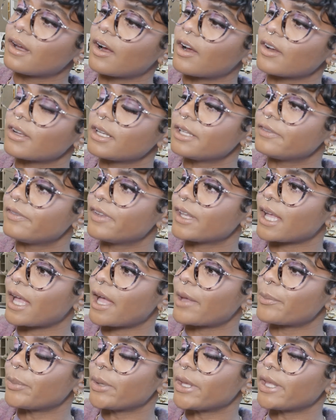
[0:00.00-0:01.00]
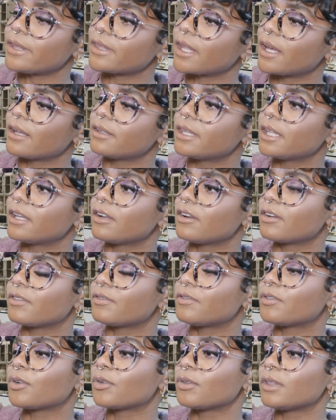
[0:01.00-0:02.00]
are leaving happy and that they're
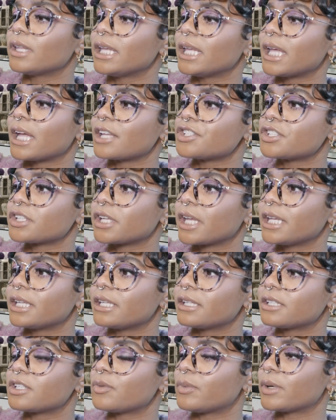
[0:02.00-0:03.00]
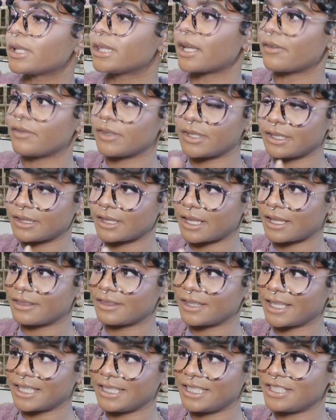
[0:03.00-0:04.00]
fully educated with everything that
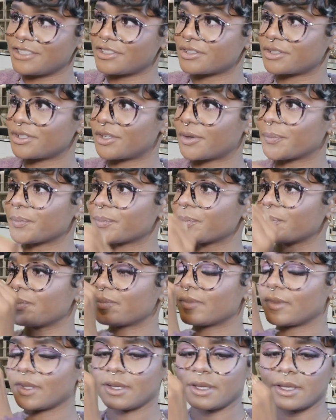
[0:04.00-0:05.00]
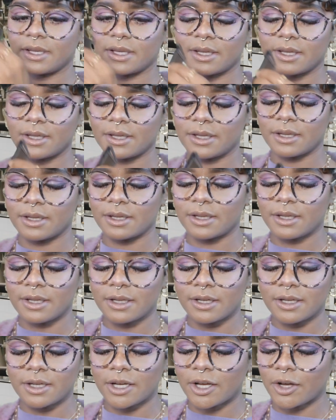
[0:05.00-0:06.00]
they need to know.
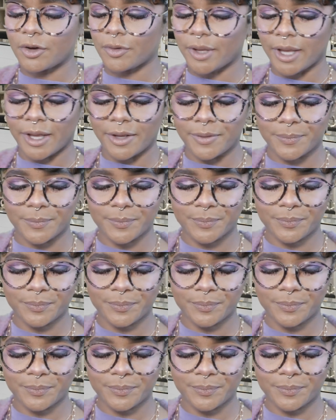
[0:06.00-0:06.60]
Okay,